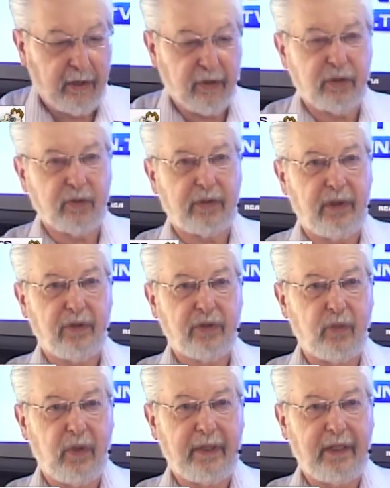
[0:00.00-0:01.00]
Here's
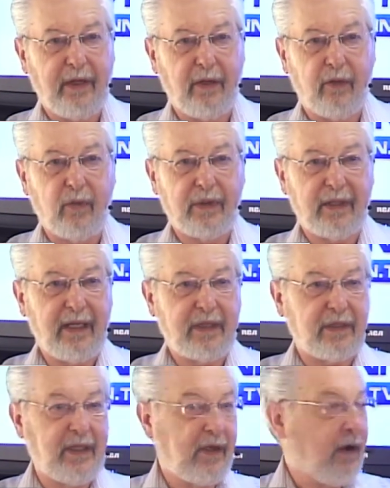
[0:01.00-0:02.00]
one here with the
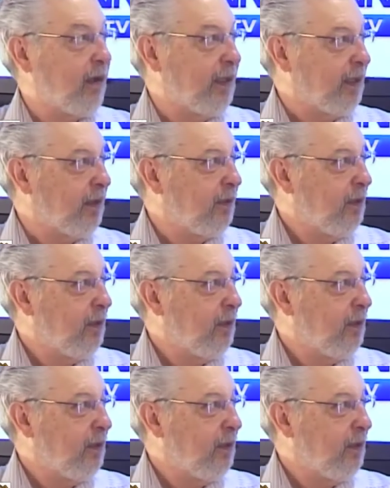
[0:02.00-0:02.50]
SD card in it,